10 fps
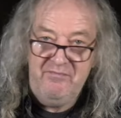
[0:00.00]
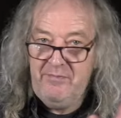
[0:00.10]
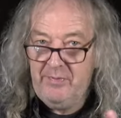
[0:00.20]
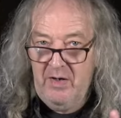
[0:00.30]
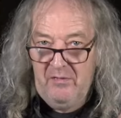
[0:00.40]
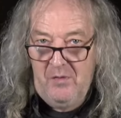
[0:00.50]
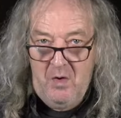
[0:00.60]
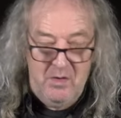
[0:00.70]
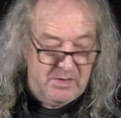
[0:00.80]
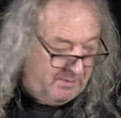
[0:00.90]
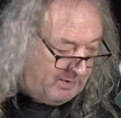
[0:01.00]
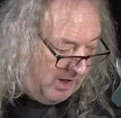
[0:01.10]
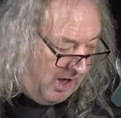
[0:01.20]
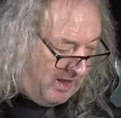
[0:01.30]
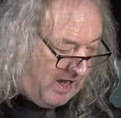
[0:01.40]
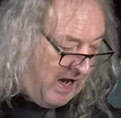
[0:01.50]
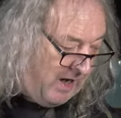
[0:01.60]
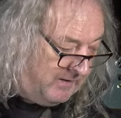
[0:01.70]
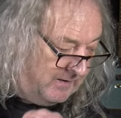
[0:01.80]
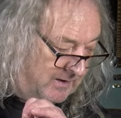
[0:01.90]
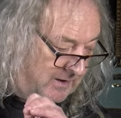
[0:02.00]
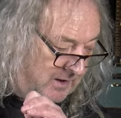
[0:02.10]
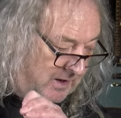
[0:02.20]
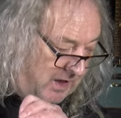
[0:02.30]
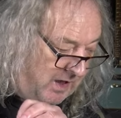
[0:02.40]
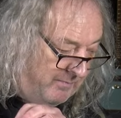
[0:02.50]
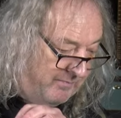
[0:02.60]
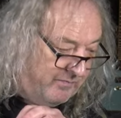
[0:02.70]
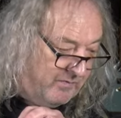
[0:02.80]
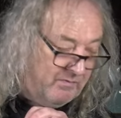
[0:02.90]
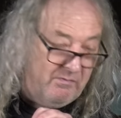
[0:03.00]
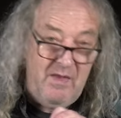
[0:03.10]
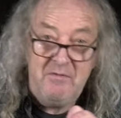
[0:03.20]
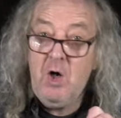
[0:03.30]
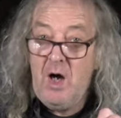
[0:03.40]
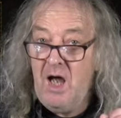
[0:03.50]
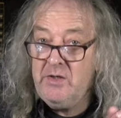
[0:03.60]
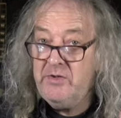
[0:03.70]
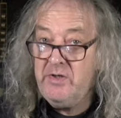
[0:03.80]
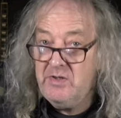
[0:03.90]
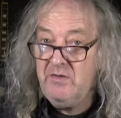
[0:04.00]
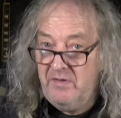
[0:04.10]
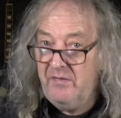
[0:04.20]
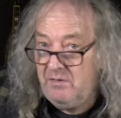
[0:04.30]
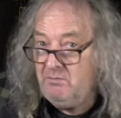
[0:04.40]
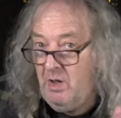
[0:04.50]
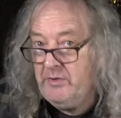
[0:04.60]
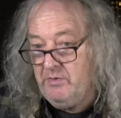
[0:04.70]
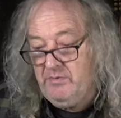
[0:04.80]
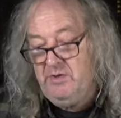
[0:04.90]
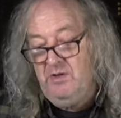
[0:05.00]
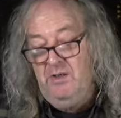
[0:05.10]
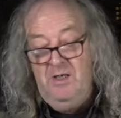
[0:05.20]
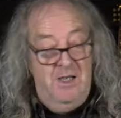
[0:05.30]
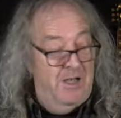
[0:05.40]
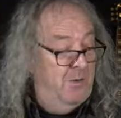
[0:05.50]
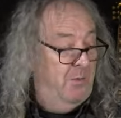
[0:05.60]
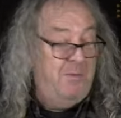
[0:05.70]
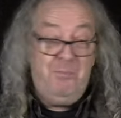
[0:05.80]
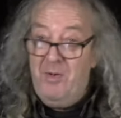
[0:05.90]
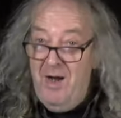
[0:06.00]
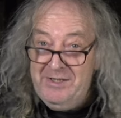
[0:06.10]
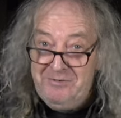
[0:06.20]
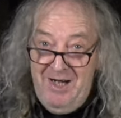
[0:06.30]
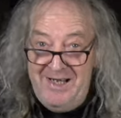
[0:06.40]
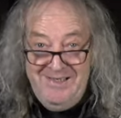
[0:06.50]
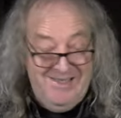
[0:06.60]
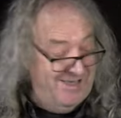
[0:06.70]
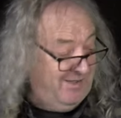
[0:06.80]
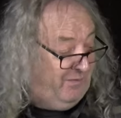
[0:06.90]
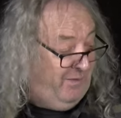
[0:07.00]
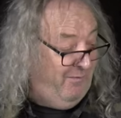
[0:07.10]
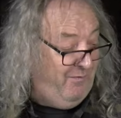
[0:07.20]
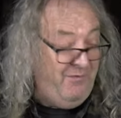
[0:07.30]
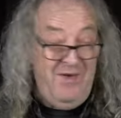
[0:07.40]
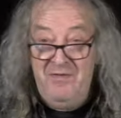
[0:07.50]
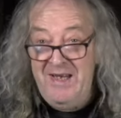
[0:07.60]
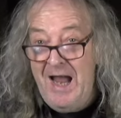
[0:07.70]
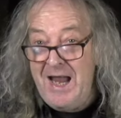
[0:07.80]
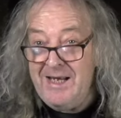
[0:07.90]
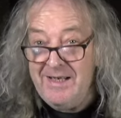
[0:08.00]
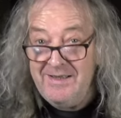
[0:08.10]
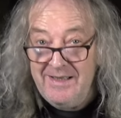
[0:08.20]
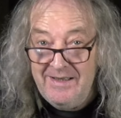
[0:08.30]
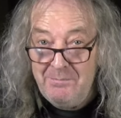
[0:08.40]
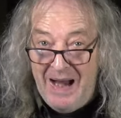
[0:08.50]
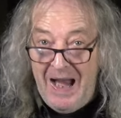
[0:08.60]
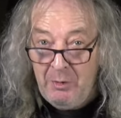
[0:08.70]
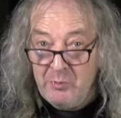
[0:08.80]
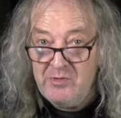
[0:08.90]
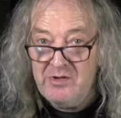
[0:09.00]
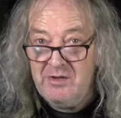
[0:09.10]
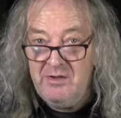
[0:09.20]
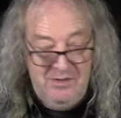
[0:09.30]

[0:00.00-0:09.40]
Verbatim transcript: three or four or something like that. Um, they've got hundreds of different models, with price ranges from fifty-eight pounds